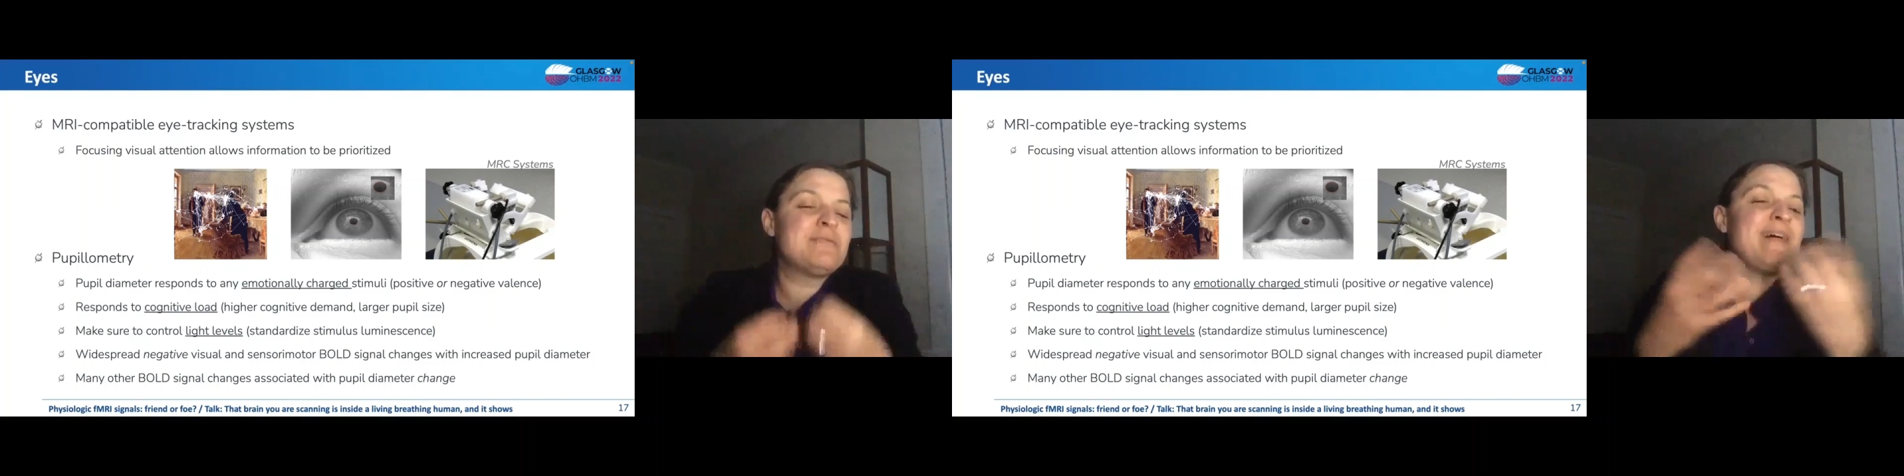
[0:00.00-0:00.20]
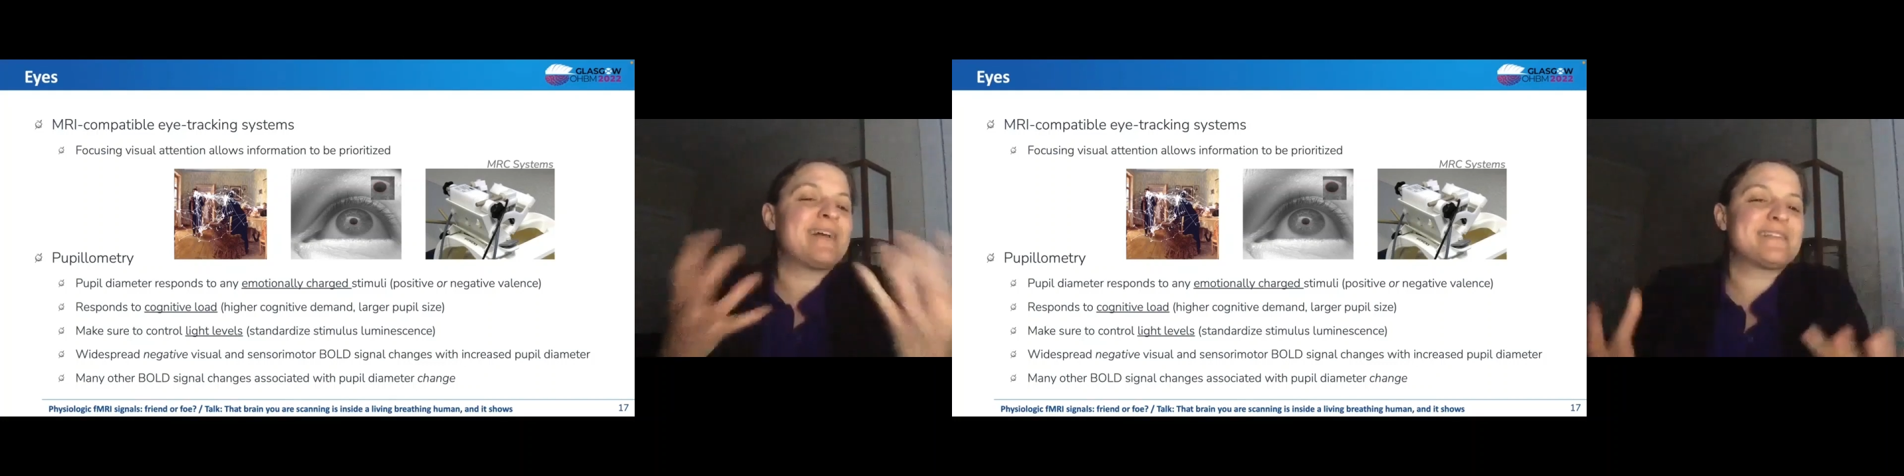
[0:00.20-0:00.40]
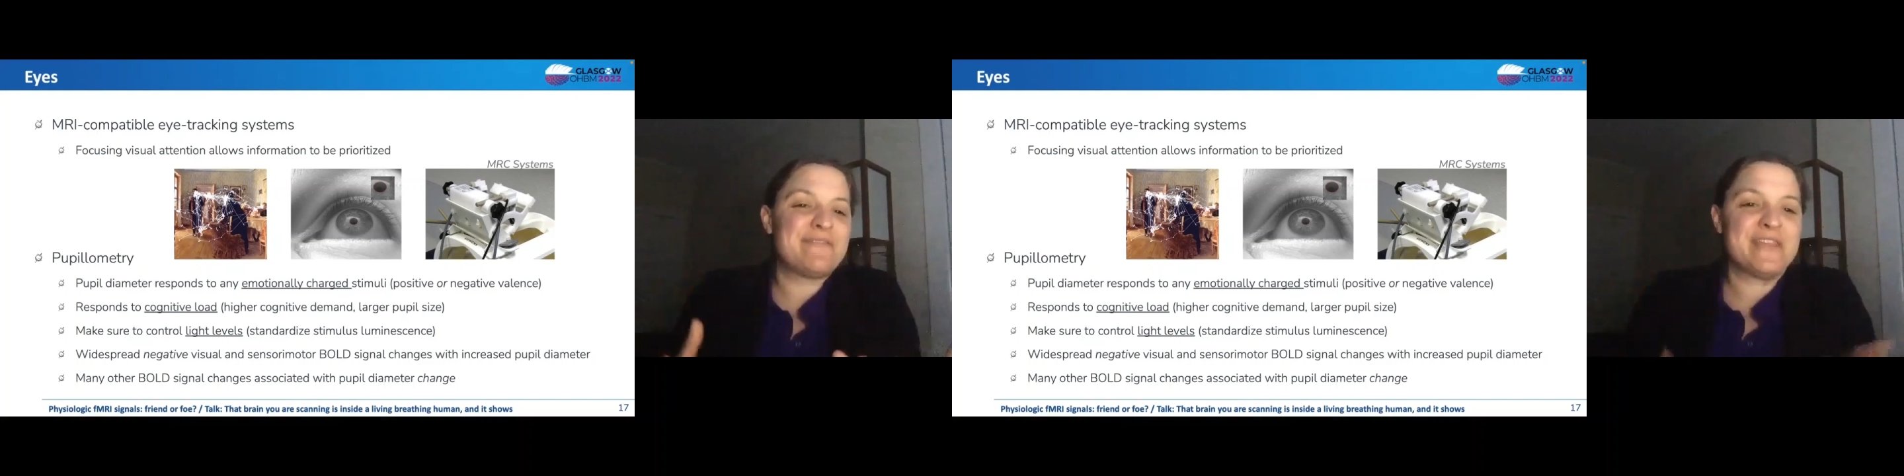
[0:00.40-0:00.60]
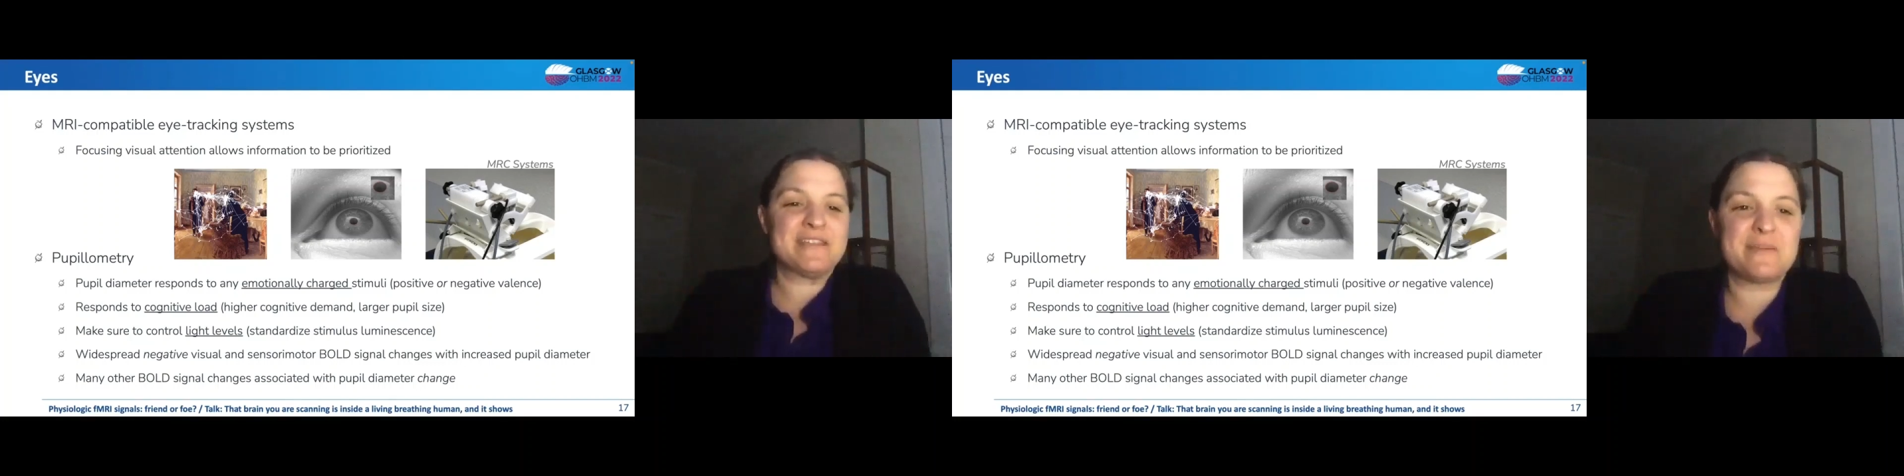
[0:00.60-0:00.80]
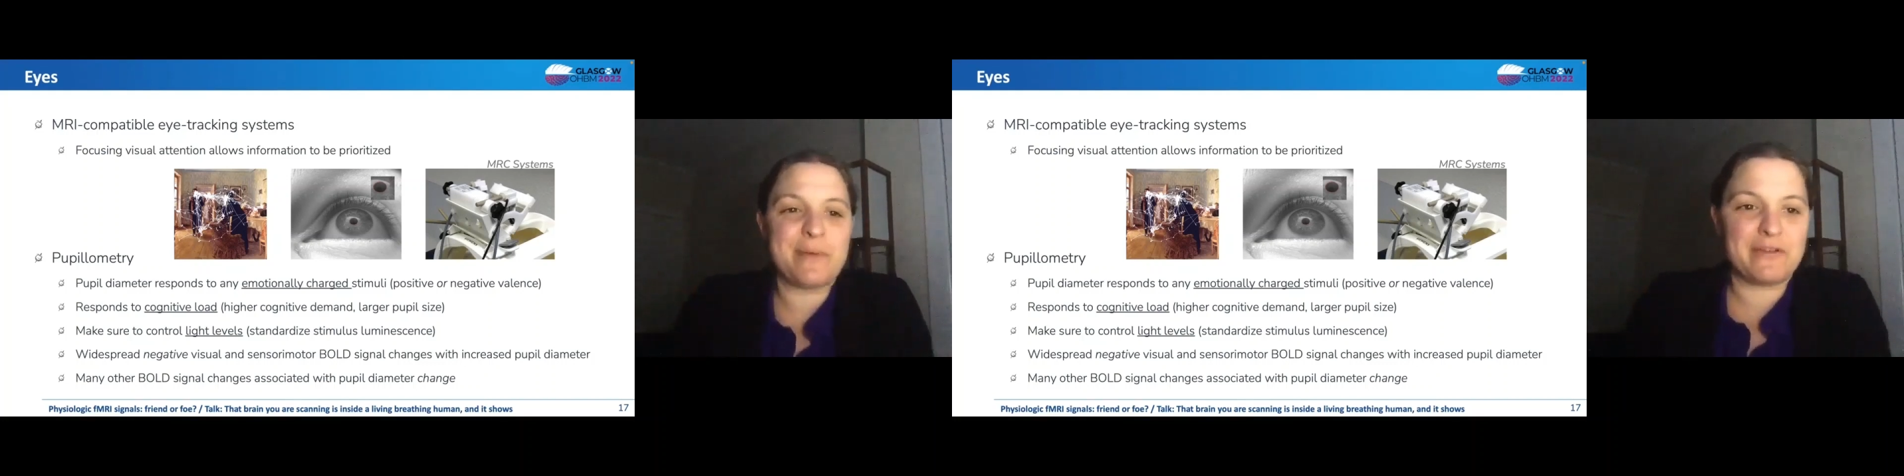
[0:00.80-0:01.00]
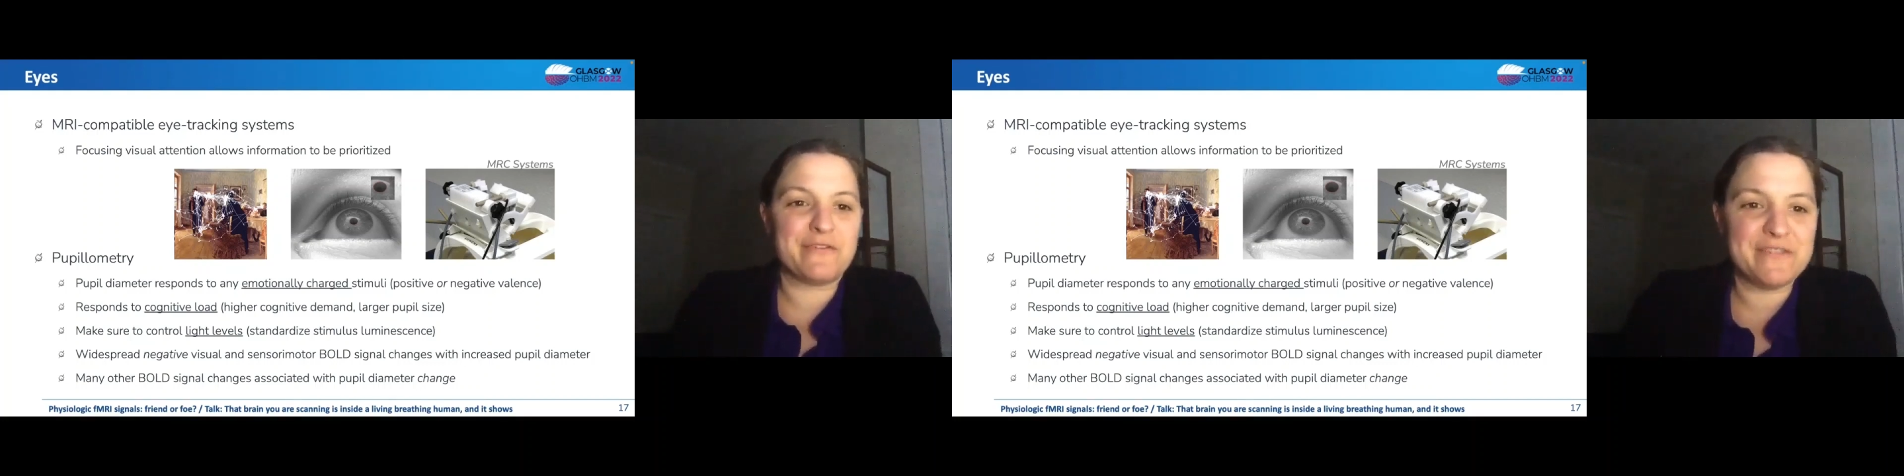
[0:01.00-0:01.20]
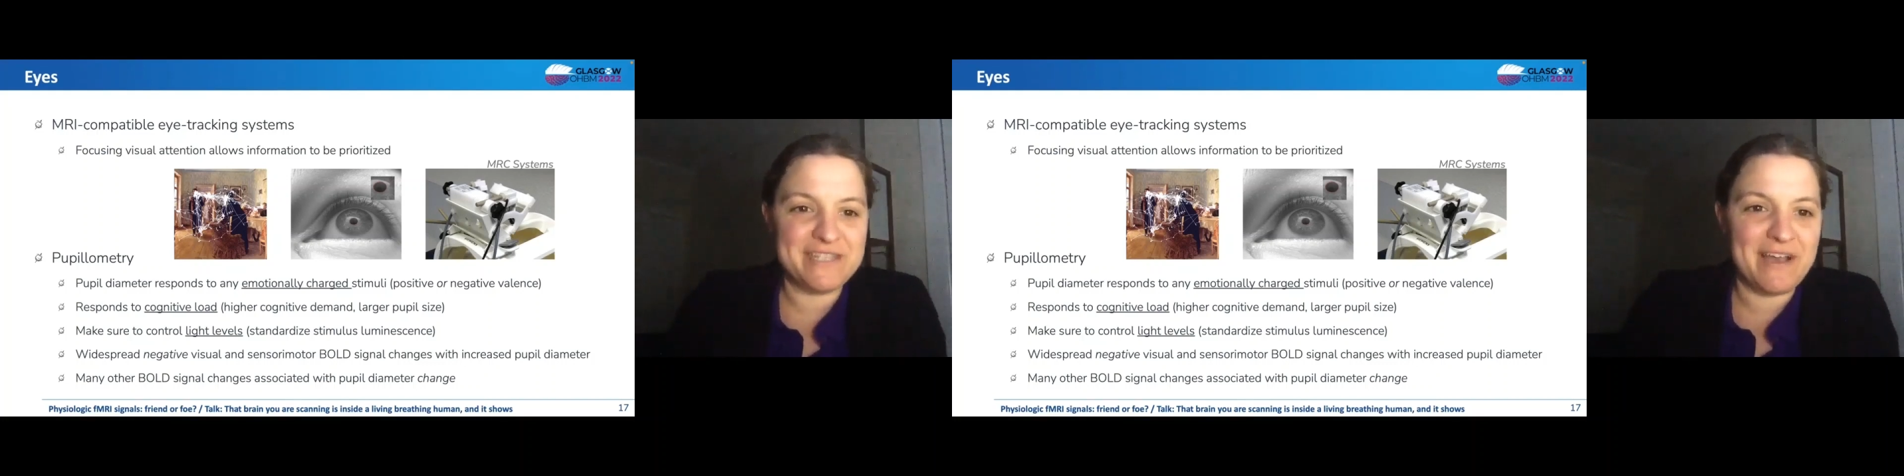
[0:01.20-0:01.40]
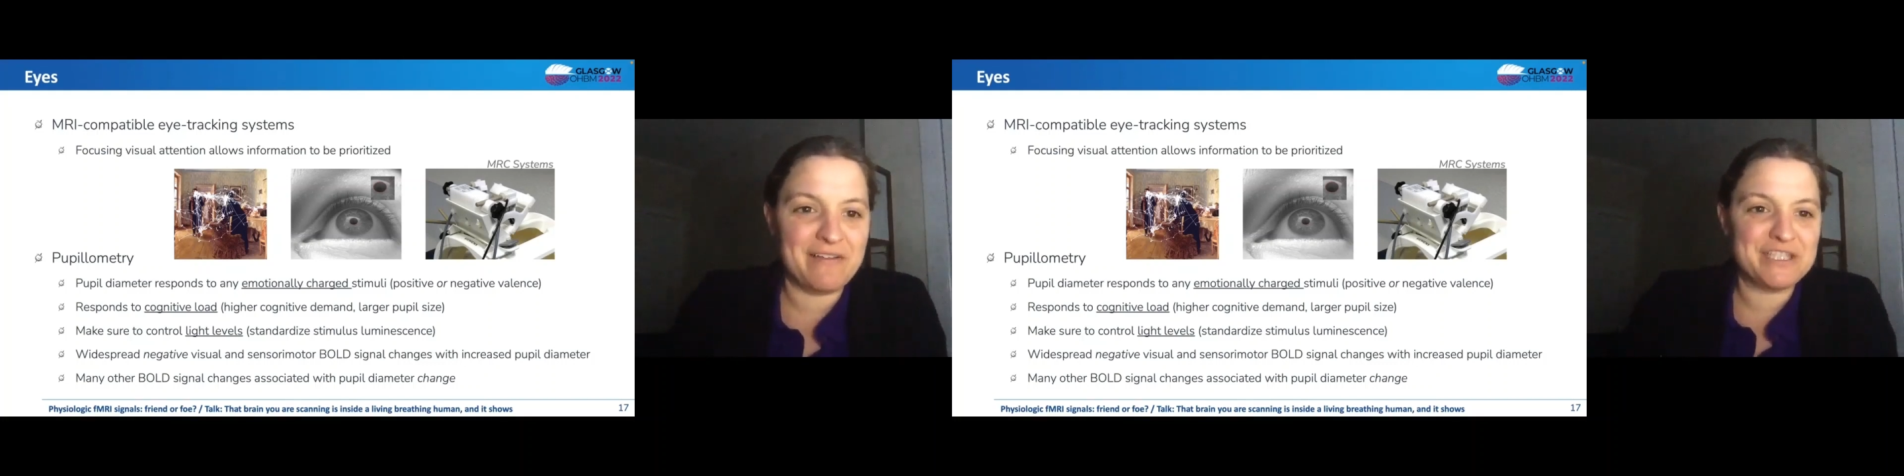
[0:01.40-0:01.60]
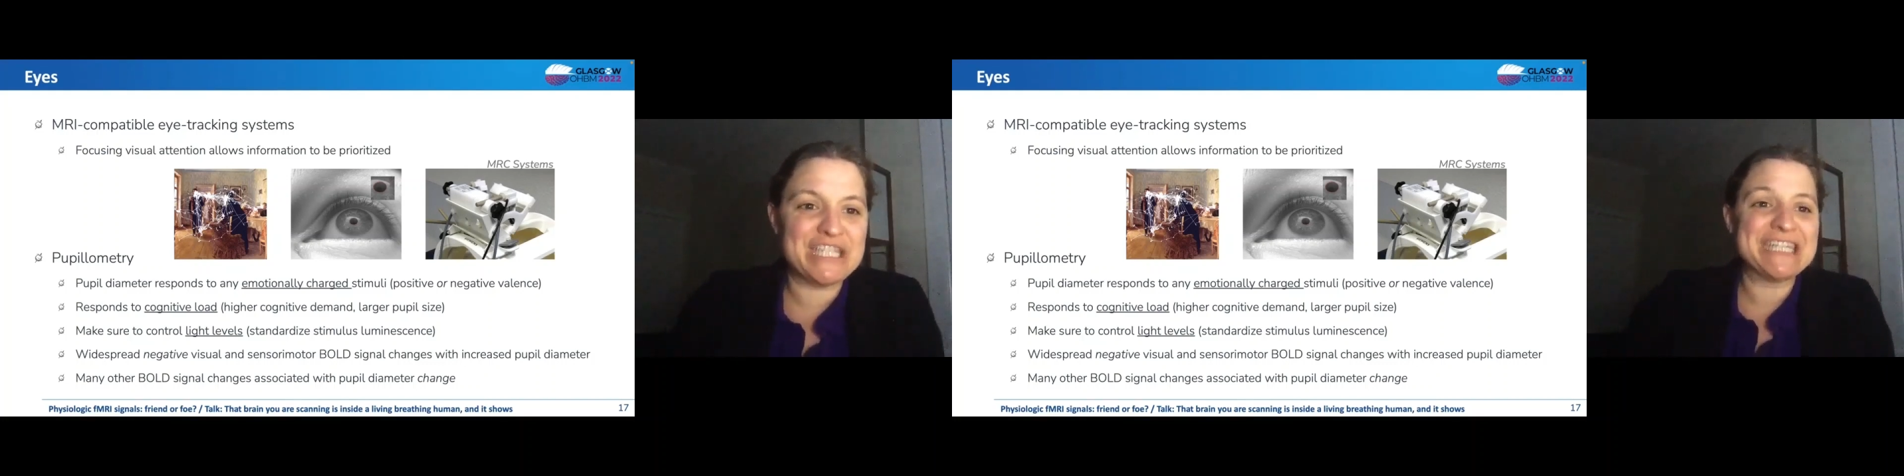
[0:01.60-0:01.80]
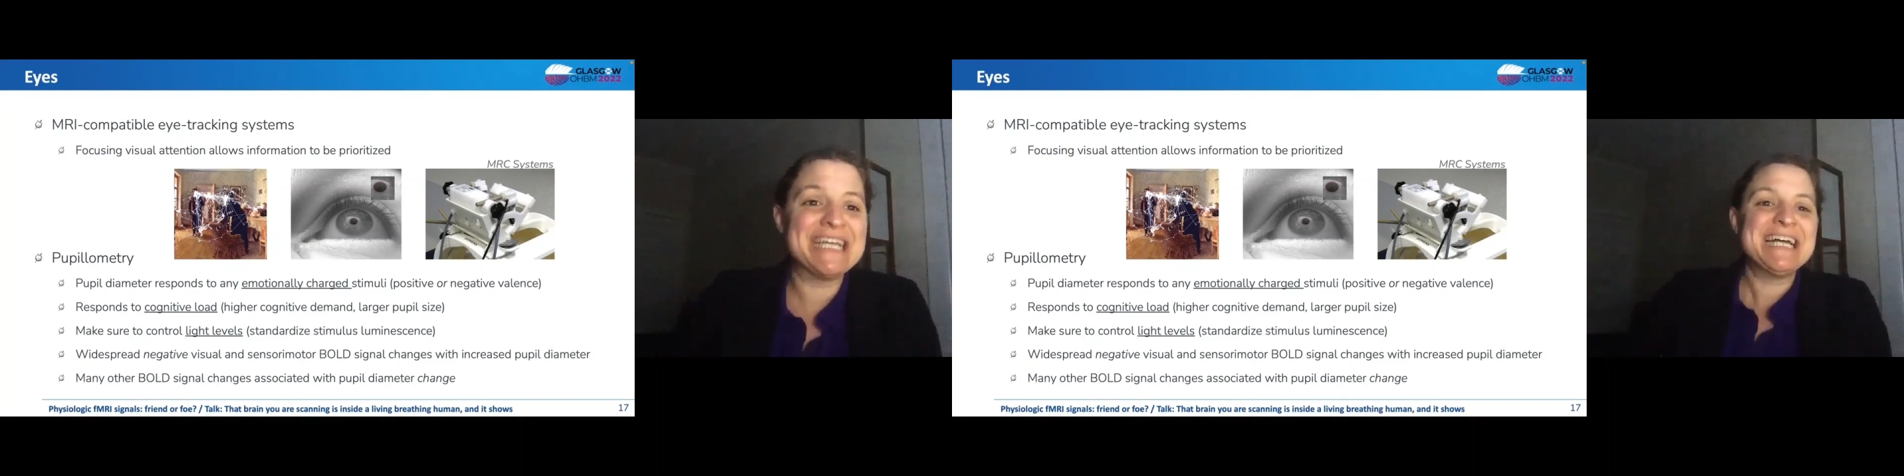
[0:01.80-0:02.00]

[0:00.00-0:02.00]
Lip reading: lots of things about your physiology.